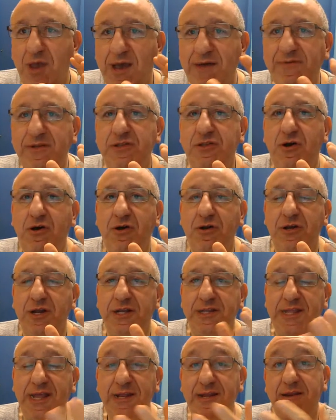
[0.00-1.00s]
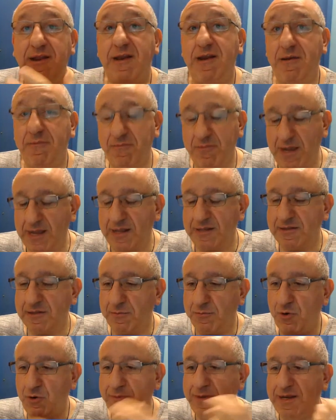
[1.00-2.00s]
have a dog like that, and I'm at the
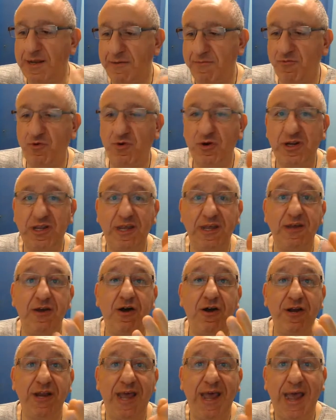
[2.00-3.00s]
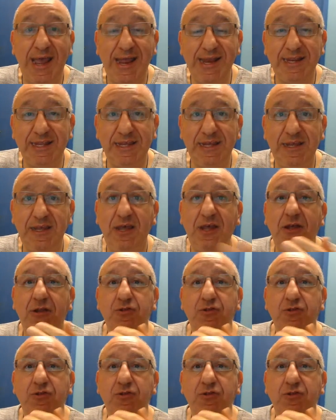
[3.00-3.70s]
moment I'm working on Annie